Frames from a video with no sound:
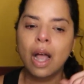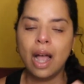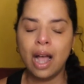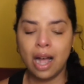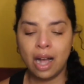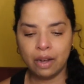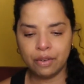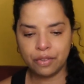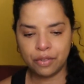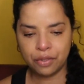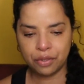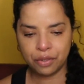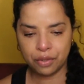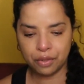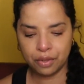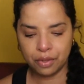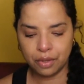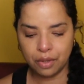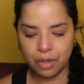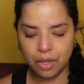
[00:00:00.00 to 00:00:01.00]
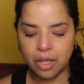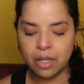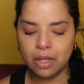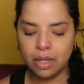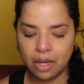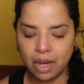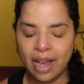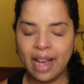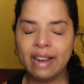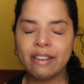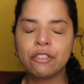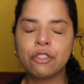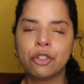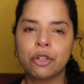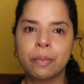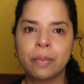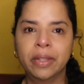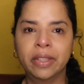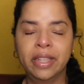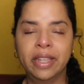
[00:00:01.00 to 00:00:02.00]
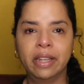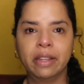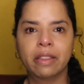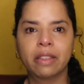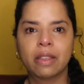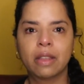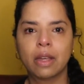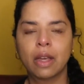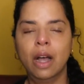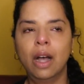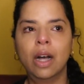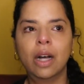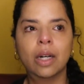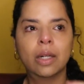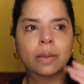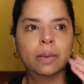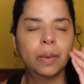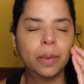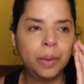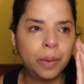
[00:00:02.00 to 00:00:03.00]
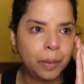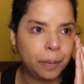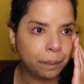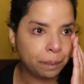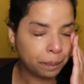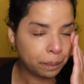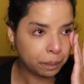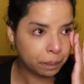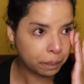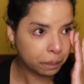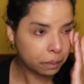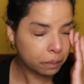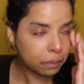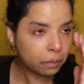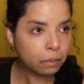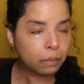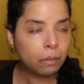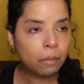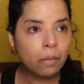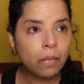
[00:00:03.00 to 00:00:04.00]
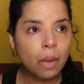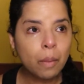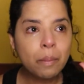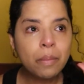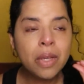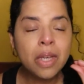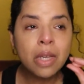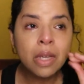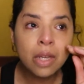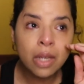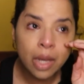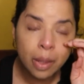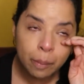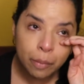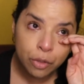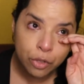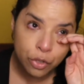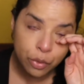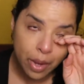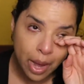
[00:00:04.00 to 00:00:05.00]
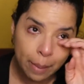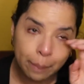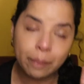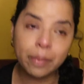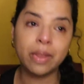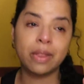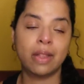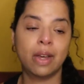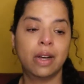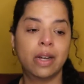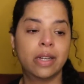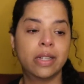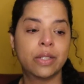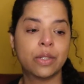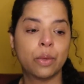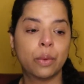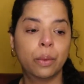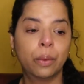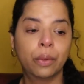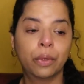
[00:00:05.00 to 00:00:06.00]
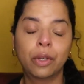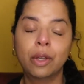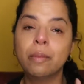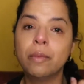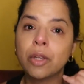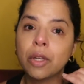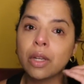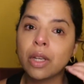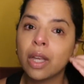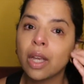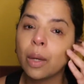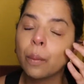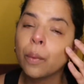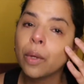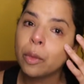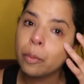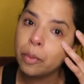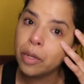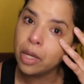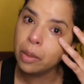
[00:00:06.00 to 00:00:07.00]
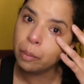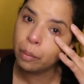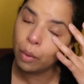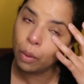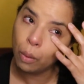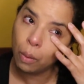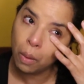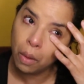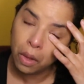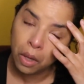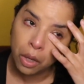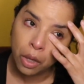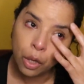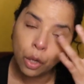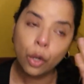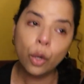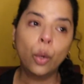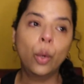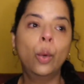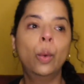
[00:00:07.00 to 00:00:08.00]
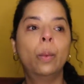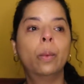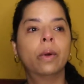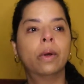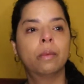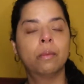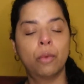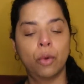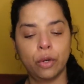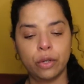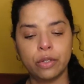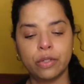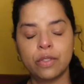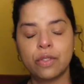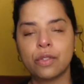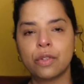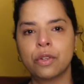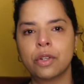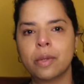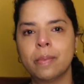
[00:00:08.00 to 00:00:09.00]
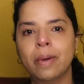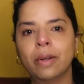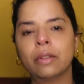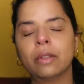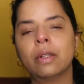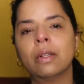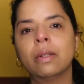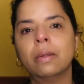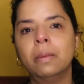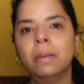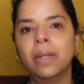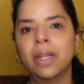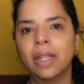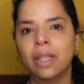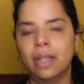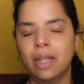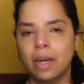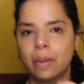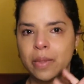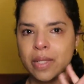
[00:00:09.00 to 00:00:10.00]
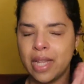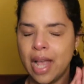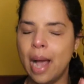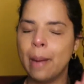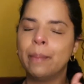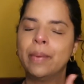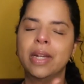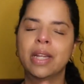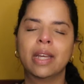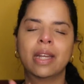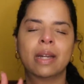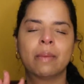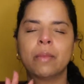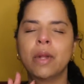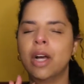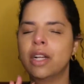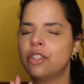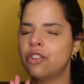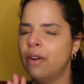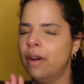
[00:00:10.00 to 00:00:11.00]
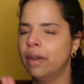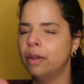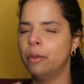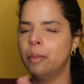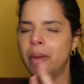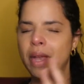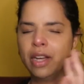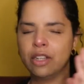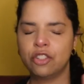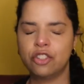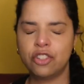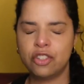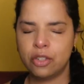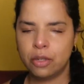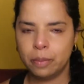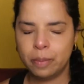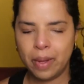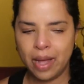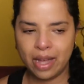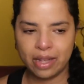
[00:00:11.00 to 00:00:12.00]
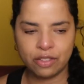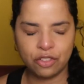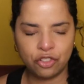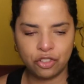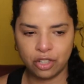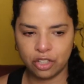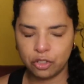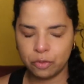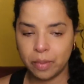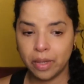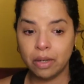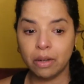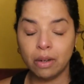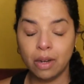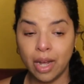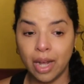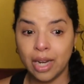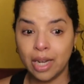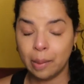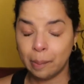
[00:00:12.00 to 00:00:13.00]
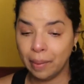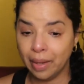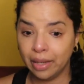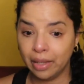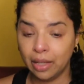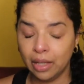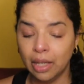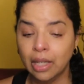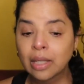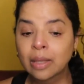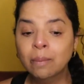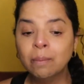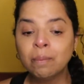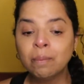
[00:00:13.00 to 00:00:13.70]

after, in the aftermath, uh, being able to empathize or communicate with people who were more concerned about the looting that was happening. And I'm not trying to pass judgment on anybody